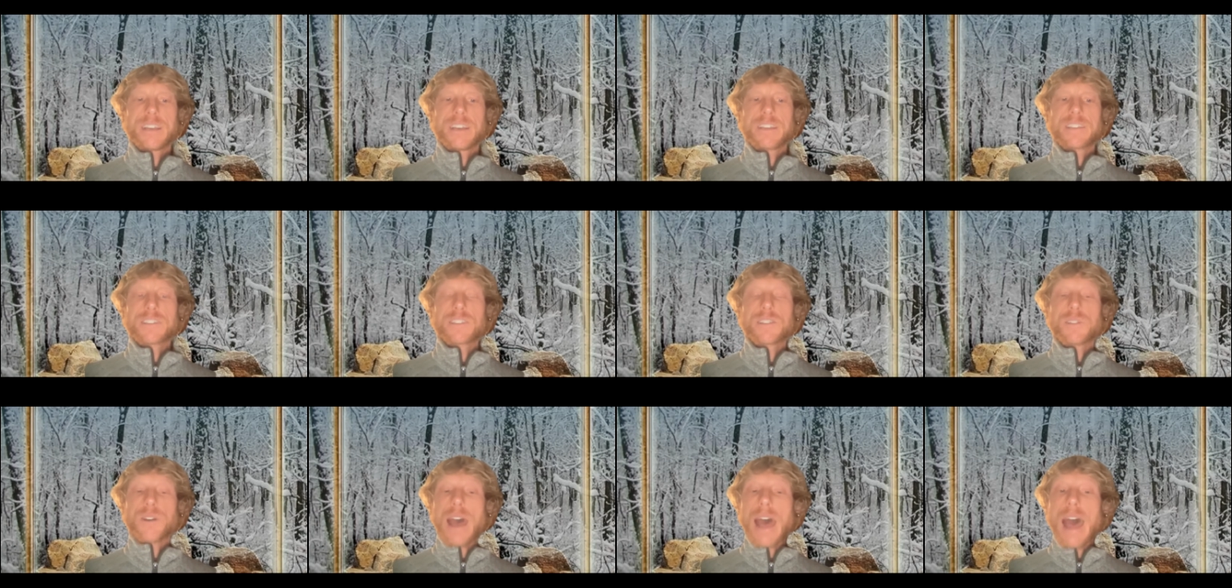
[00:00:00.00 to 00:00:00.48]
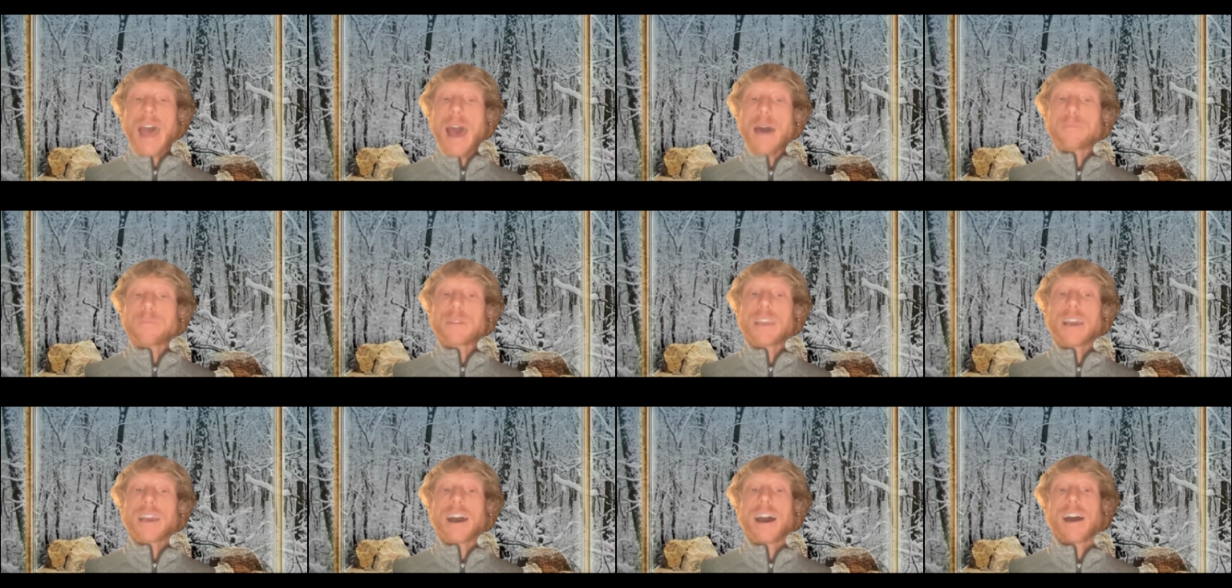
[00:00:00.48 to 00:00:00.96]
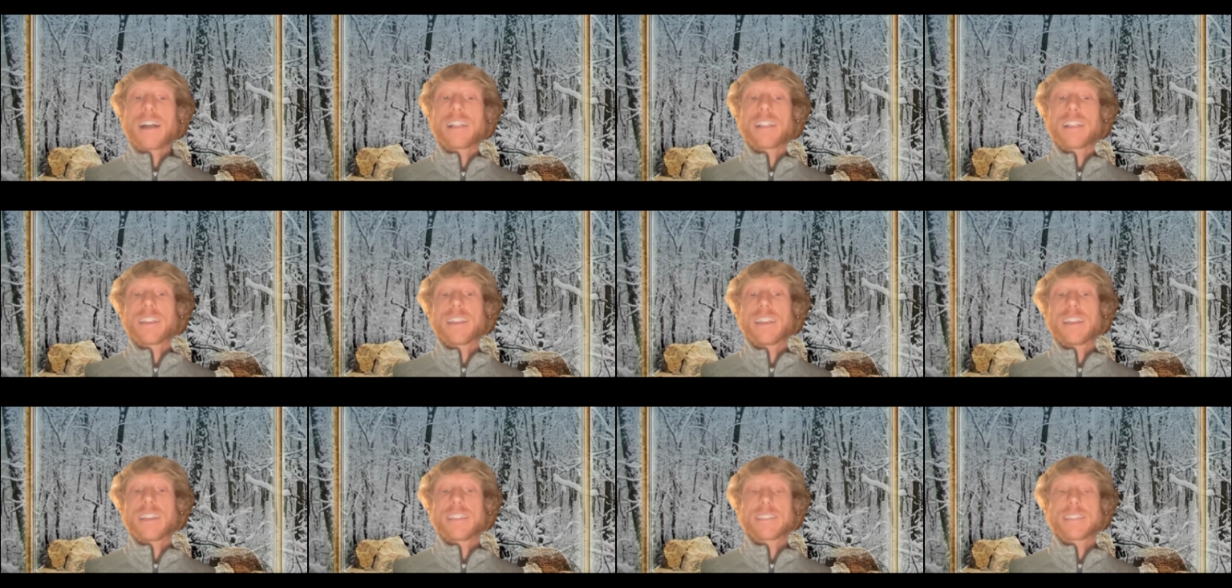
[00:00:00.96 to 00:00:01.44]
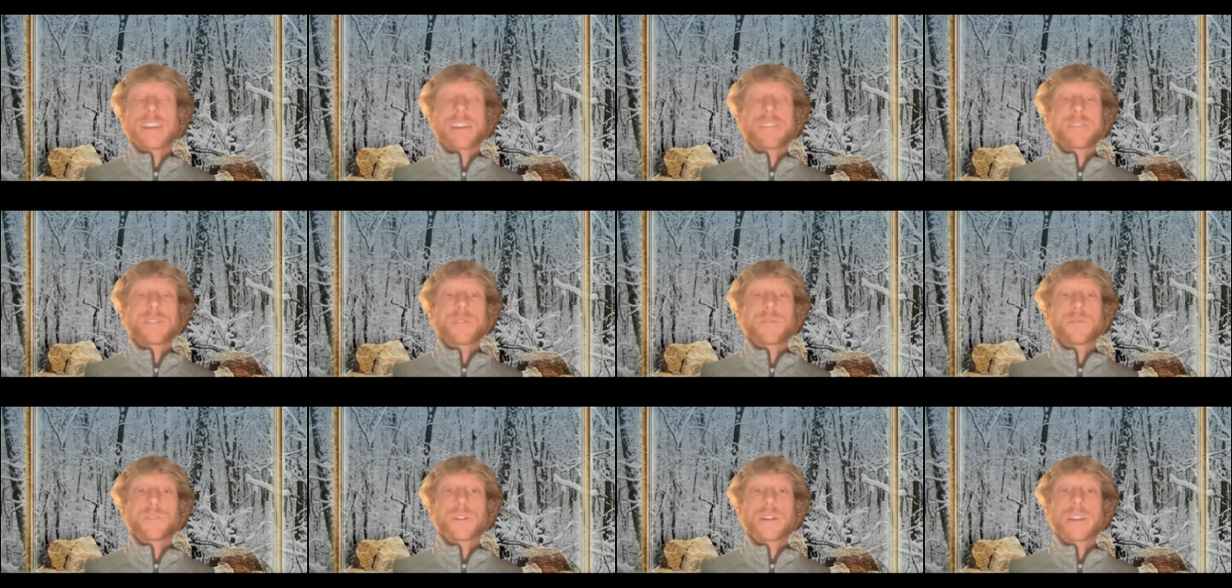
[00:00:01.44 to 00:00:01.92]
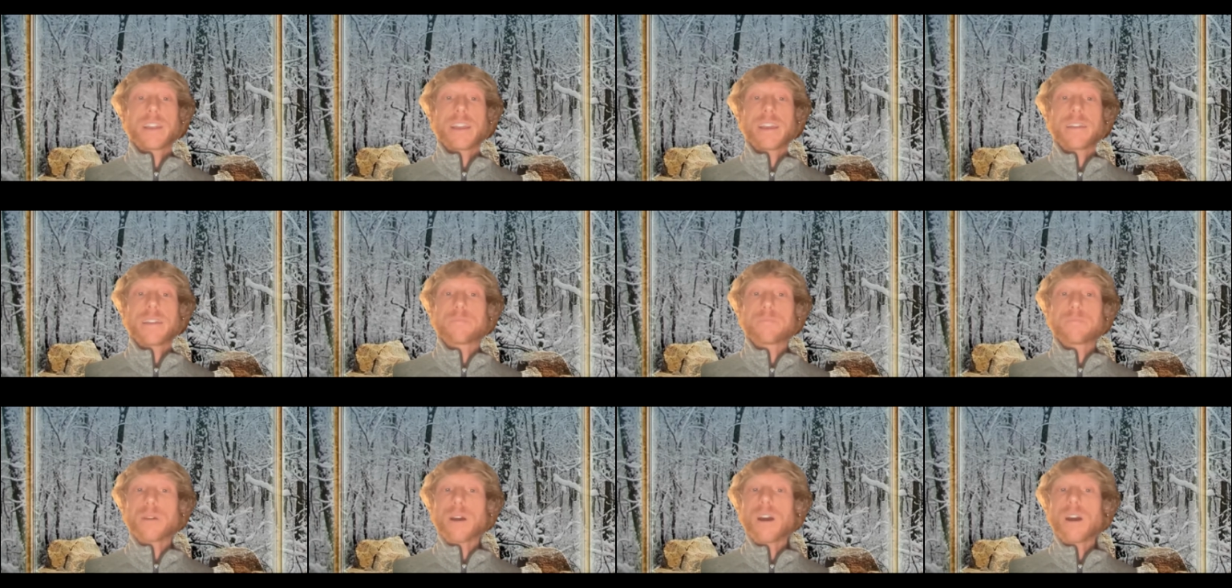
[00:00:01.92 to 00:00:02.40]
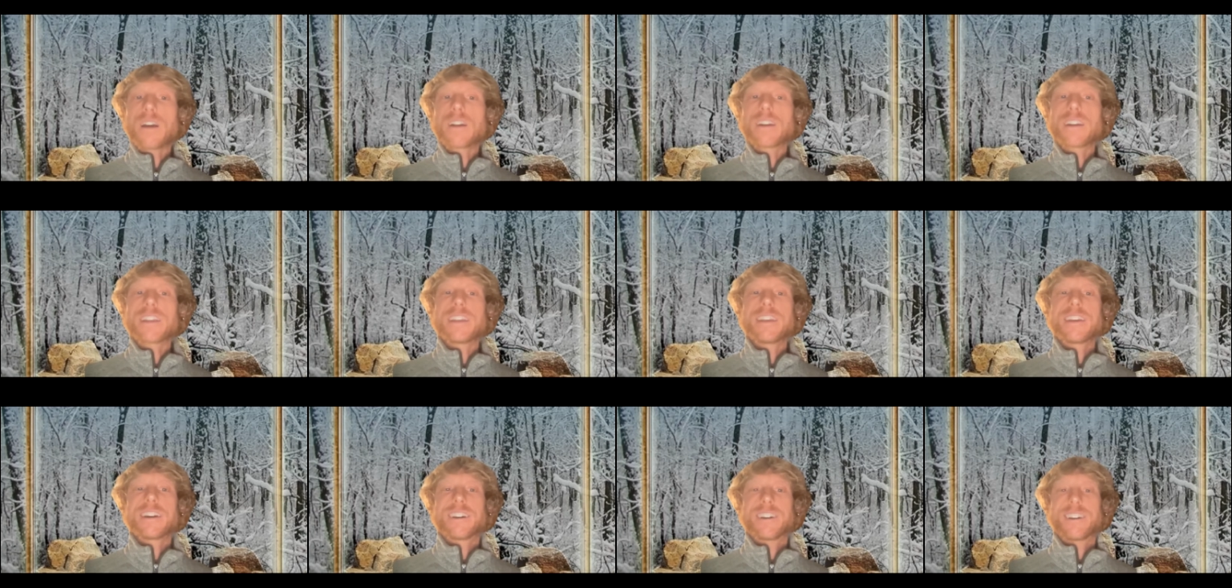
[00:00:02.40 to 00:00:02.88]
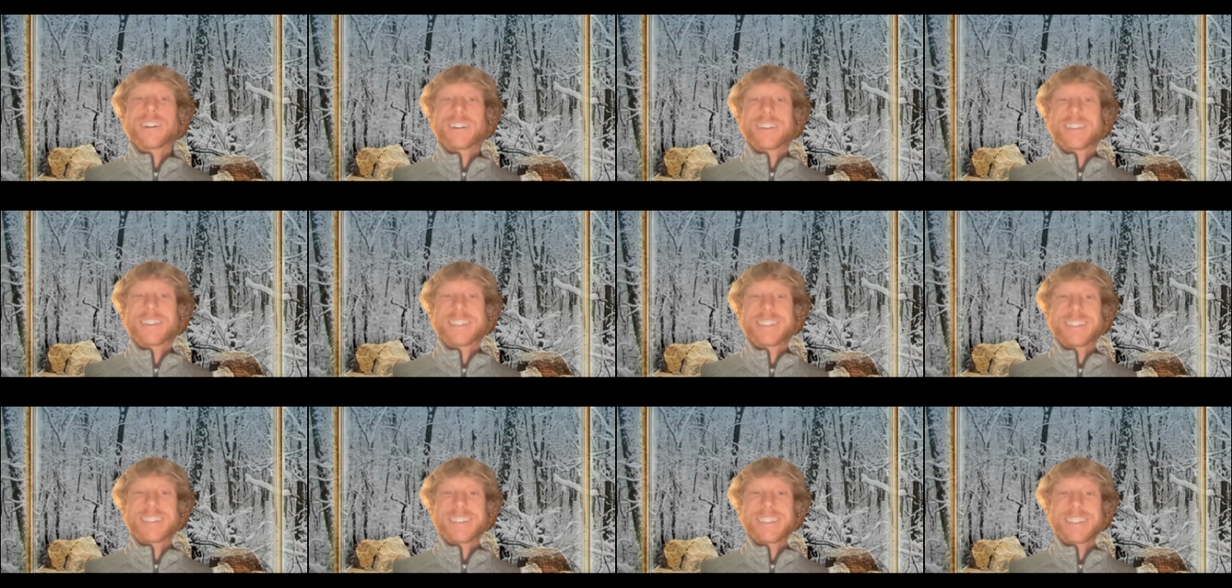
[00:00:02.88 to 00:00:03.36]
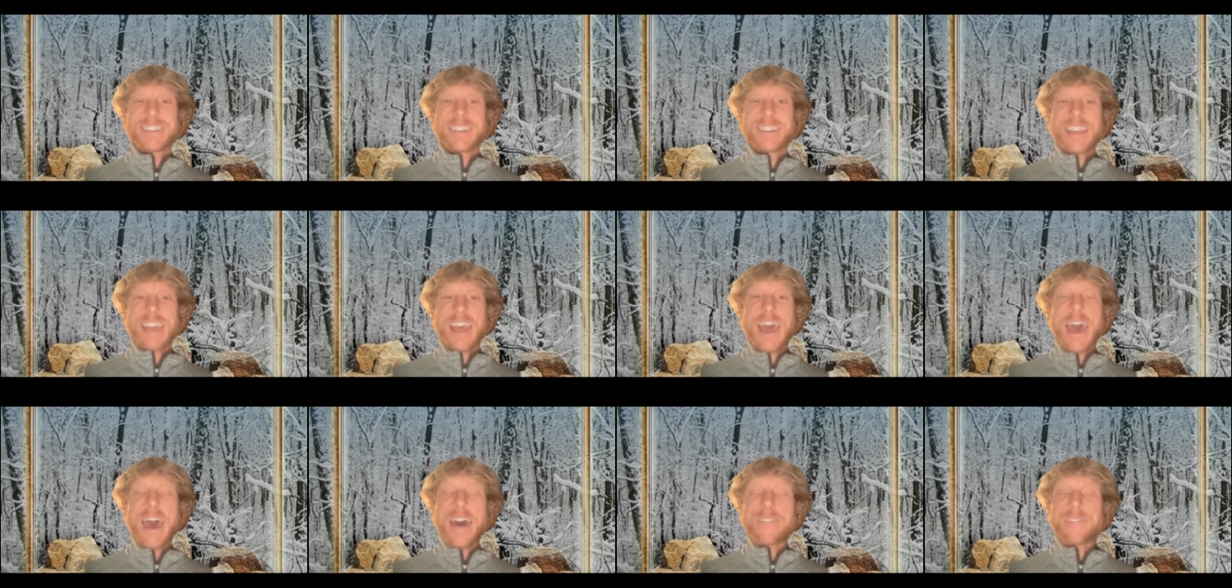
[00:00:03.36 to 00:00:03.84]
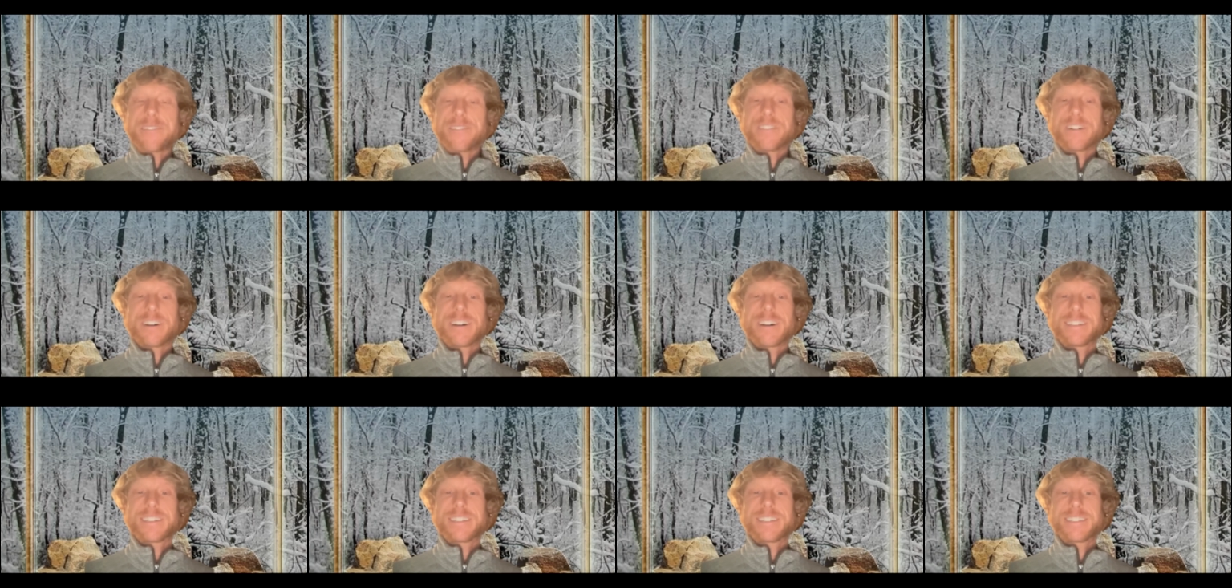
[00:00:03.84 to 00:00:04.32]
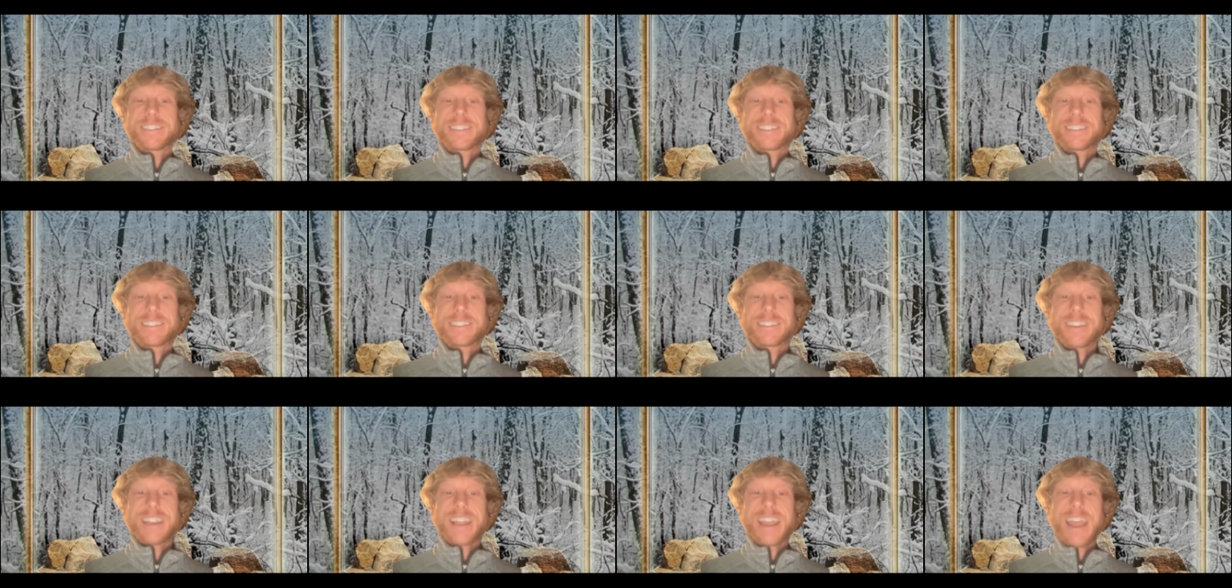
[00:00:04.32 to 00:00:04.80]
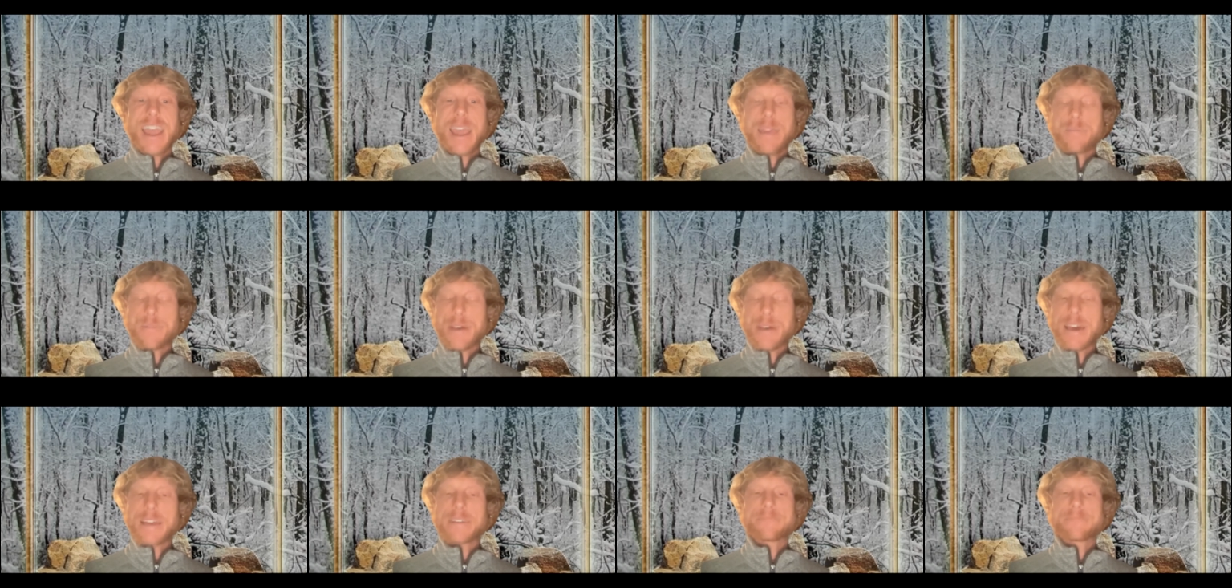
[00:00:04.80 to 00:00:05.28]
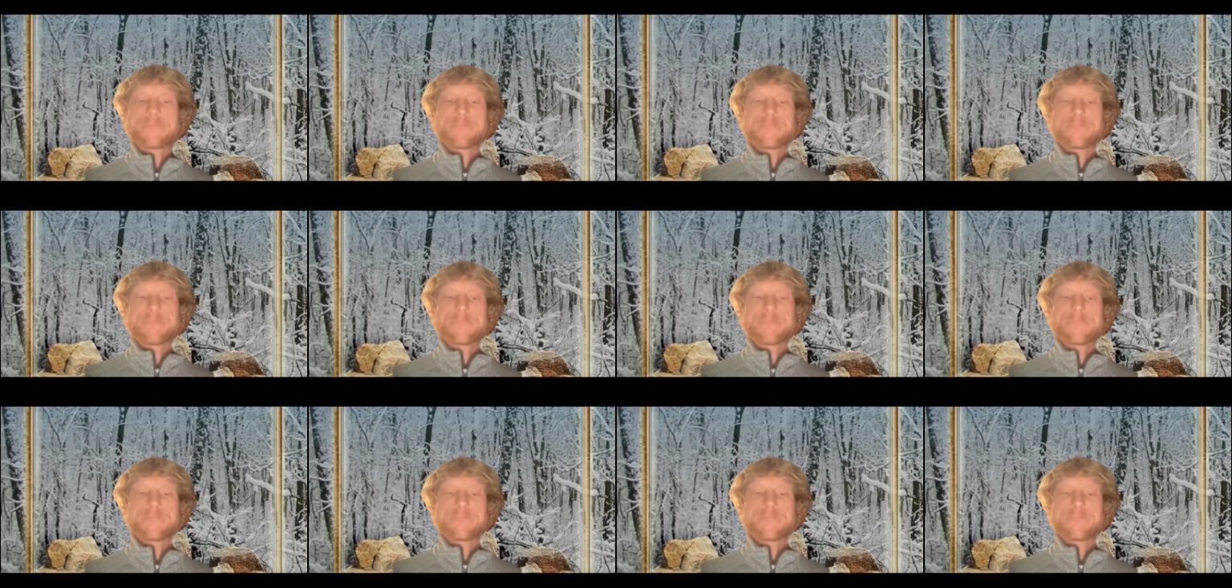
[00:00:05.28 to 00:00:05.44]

So happy holidays, everyone, and party on. Have fun. Amen.